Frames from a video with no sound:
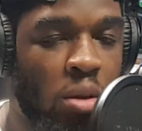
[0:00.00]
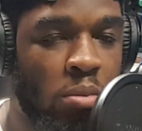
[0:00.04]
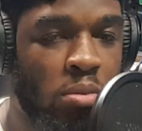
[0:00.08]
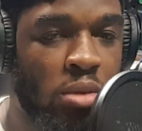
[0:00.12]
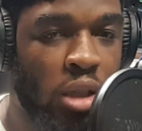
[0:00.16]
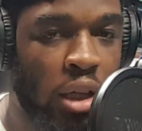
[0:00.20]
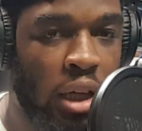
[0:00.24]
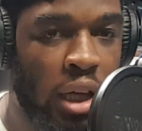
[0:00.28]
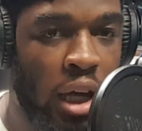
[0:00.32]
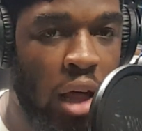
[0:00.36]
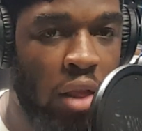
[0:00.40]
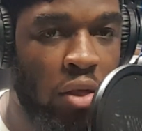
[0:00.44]

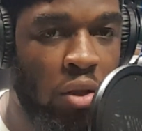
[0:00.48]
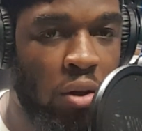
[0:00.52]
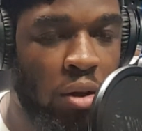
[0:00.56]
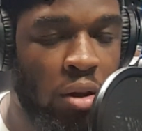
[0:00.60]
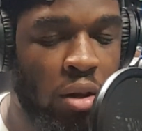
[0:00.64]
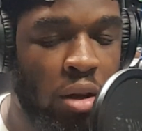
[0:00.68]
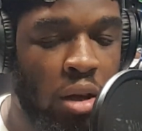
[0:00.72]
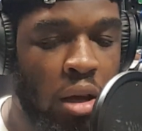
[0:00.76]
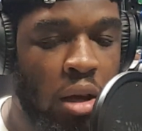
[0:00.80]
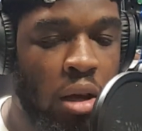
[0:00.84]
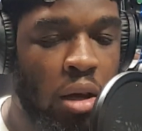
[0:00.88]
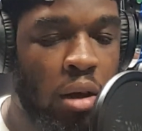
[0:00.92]

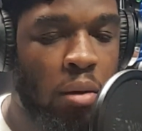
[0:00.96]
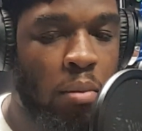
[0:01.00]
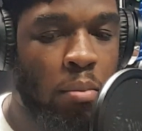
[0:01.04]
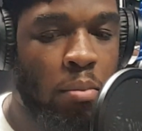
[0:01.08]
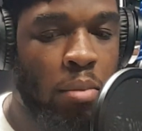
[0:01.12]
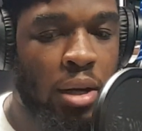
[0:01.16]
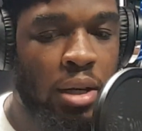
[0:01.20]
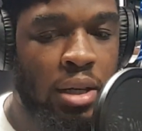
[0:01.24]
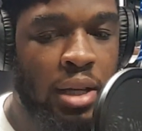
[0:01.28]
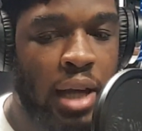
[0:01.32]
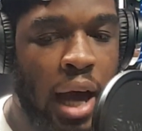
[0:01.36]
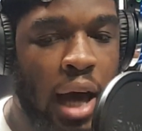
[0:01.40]
together.
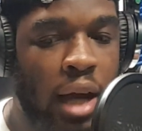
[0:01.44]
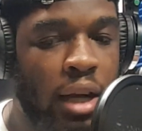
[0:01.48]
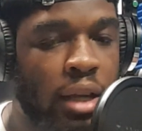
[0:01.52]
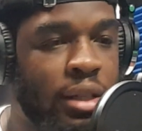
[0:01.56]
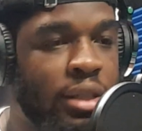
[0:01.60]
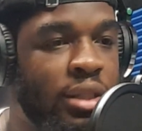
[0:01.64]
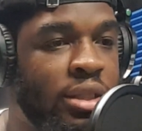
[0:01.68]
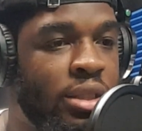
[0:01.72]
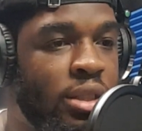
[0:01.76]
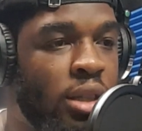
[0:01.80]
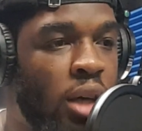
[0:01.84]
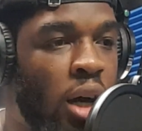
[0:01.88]
But
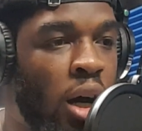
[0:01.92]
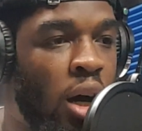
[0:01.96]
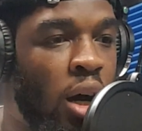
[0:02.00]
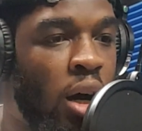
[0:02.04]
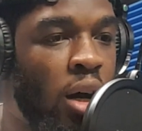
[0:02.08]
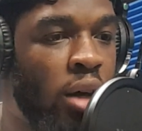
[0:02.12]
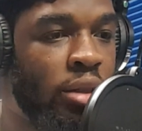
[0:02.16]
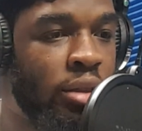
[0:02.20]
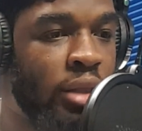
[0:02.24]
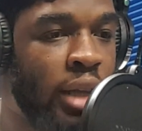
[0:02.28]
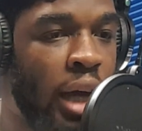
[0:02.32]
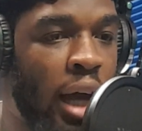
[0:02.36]
Dallas
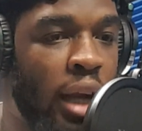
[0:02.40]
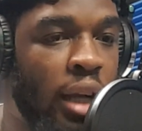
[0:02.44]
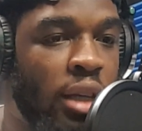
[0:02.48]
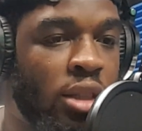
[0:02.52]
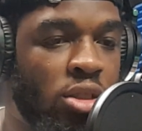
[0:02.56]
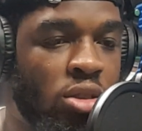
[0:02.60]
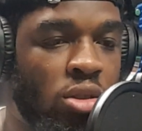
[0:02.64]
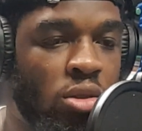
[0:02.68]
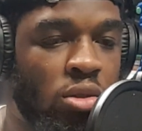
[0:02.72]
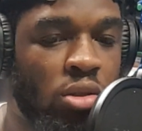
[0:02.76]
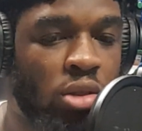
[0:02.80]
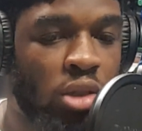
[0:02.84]

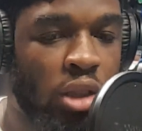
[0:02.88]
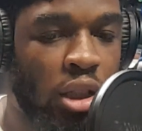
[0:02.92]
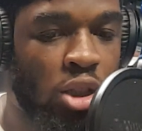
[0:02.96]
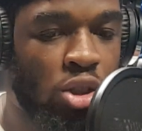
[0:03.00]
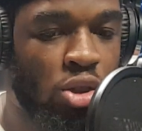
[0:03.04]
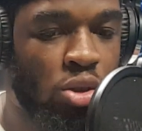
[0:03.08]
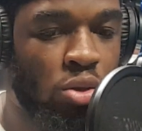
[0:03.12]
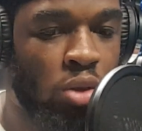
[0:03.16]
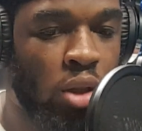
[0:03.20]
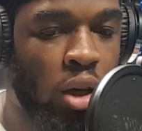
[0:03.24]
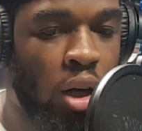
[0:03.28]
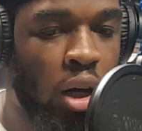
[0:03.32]
News
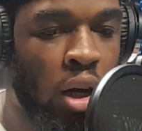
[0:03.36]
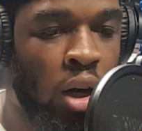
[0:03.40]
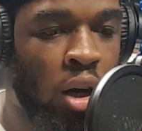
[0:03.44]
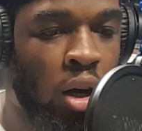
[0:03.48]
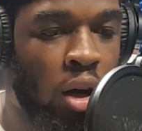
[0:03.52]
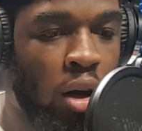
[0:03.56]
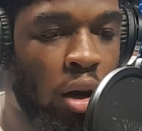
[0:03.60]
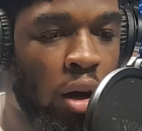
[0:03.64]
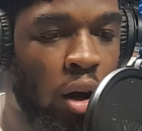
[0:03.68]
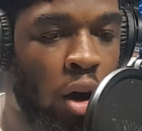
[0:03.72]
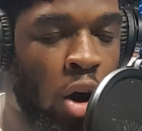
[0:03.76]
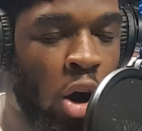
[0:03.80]
issued
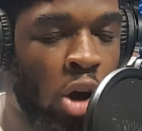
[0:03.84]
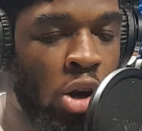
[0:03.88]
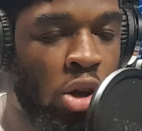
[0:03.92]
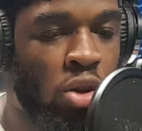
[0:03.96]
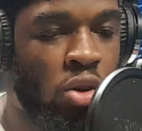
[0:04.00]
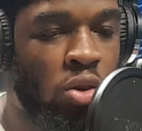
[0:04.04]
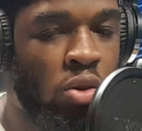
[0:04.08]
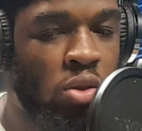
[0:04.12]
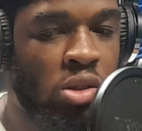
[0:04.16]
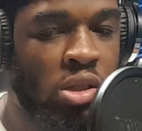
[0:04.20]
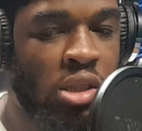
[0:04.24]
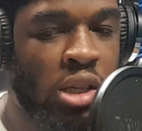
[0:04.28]
a
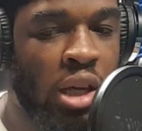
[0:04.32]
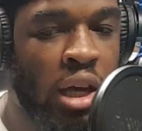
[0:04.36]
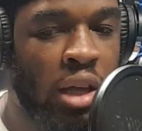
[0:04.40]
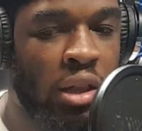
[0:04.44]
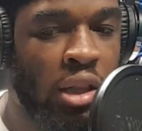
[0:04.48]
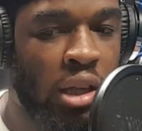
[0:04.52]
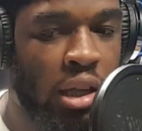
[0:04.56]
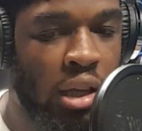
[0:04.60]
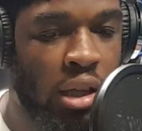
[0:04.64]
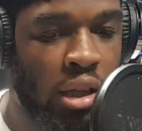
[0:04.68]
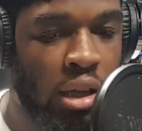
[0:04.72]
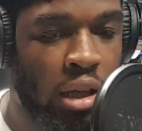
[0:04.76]
article saying
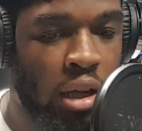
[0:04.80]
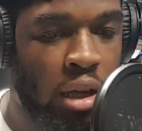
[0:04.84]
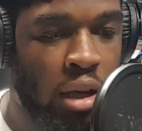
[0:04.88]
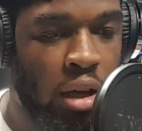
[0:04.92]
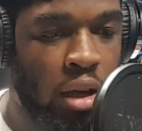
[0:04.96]
that